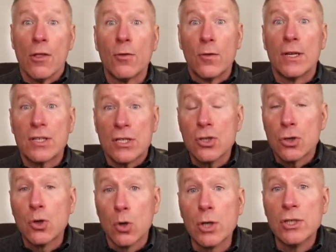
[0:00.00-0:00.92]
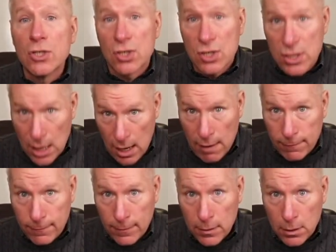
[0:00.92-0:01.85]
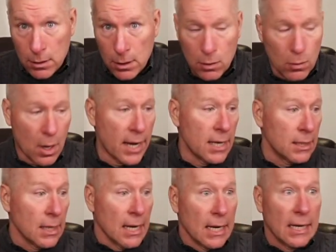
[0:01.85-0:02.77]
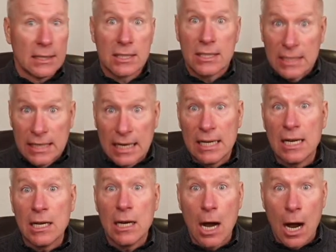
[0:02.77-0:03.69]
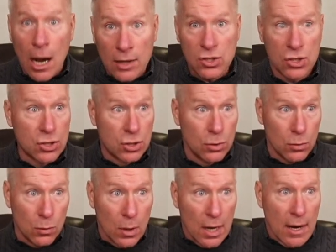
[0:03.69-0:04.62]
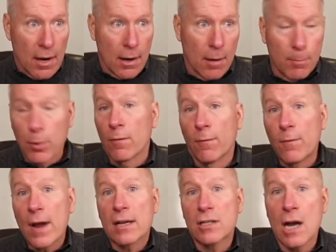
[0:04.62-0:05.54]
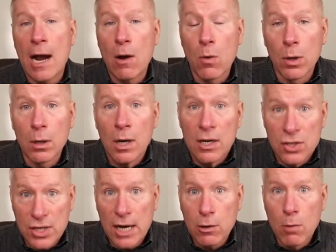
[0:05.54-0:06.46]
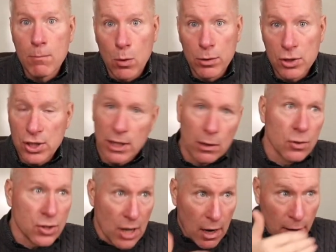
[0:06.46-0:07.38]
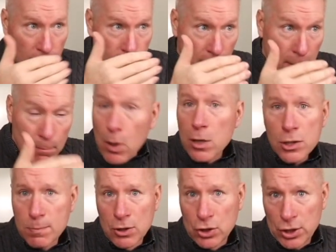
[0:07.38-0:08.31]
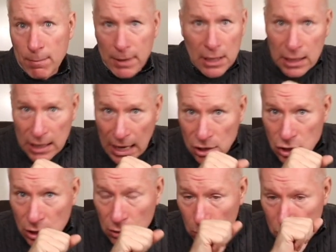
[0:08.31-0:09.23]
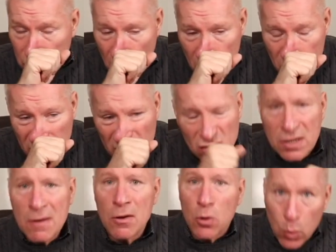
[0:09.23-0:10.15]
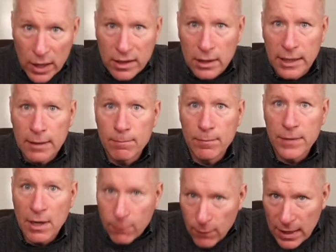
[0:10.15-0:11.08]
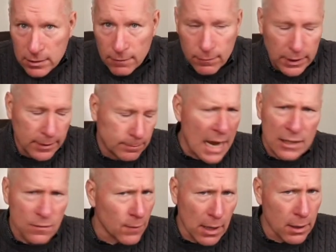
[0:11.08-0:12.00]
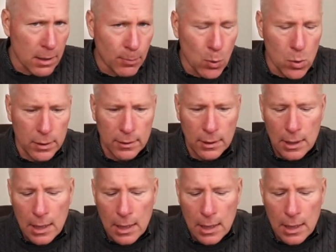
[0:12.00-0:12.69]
This is good stuff, right? It's getting us to perfect our psychomotor skills of marksmanship and engaging those targets quickly, effectively. That's very important.